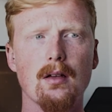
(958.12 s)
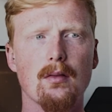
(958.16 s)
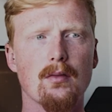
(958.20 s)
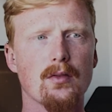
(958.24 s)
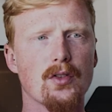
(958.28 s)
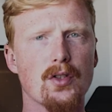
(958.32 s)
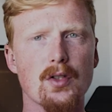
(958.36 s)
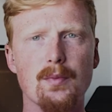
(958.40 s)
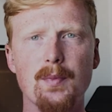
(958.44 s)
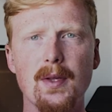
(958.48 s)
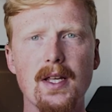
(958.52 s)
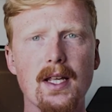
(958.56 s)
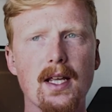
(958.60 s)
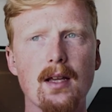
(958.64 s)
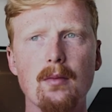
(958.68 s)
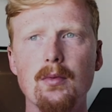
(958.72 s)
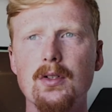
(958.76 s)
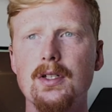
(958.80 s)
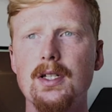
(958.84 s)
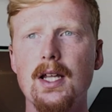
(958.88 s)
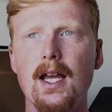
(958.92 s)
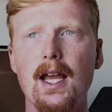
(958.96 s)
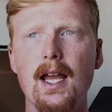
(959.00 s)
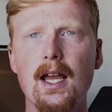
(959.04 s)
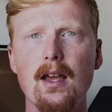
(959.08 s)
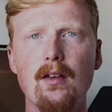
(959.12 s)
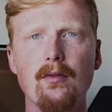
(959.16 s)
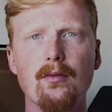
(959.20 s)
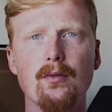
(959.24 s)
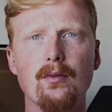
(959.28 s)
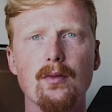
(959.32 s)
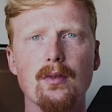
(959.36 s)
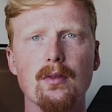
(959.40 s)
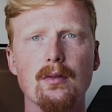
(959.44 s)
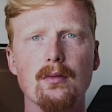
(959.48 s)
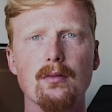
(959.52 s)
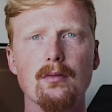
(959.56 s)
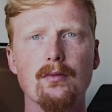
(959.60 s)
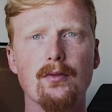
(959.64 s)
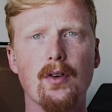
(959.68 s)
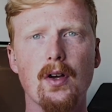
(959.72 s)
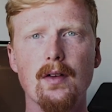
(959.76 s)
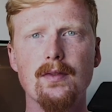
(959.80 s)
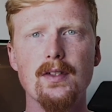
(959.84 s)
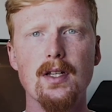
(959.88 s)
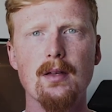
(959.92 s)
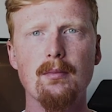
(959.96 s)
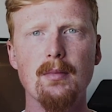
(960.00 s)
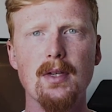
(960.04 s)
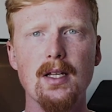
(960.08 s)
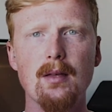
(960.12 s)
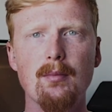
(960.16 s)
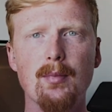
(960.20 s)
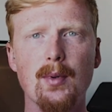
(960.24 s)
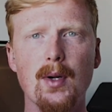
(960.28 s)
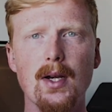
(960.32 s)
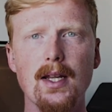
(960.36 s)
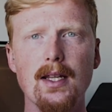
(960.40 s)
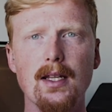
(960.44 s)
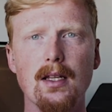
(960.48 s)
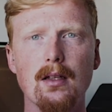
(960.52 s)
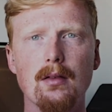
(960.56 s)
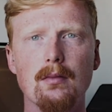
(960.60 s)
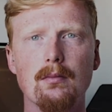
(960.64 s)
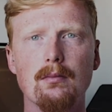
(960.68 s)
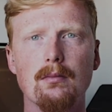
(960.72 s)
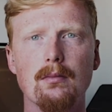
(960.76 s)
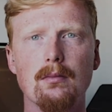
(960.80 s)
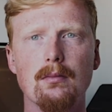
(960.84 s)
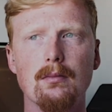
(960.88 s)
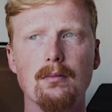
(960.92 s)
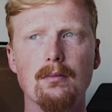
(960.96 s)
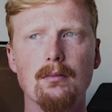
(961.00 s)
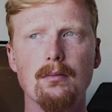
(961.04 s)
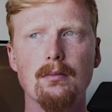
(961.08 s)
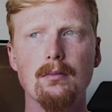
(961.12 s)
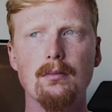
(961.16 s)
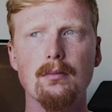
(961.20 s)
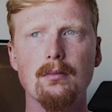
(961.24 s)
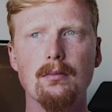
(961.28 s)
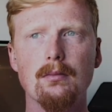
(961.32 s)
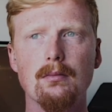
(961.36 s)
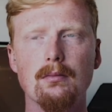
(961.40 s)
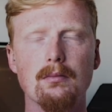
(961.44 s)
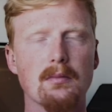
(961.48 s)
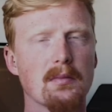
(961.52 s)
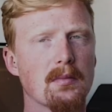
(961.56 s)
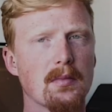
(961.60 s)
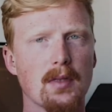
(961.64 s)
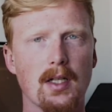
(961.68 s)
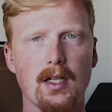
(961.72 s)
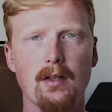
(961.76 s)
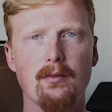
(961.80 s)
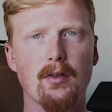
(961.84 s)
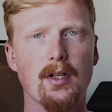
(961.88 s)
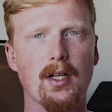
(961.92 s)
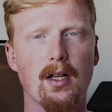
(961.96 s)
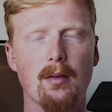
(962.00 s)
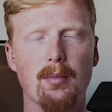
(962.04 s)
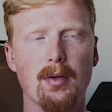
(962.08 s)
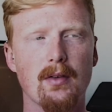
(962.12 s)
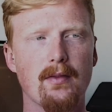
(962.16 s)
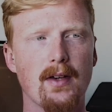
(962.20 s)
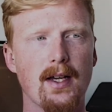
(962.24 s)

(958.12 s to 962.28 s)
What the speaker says: just being able to have 5-10 minute break every couple of